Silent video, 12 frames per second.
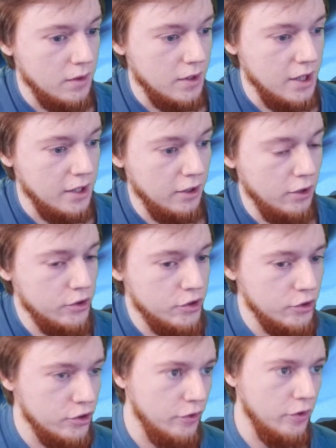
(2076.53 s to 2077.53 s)
he can go
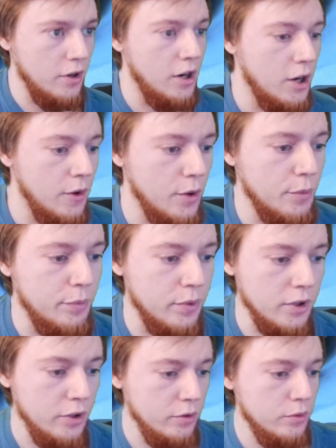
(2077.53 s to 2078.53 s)
search for our
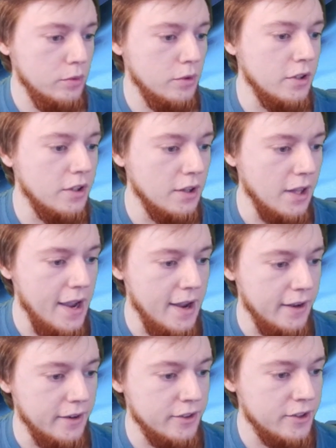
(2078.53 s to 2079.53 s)
blue
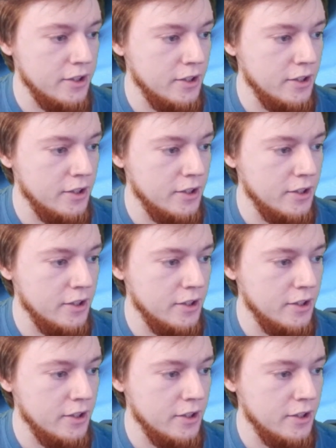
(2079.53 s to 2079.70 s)
land.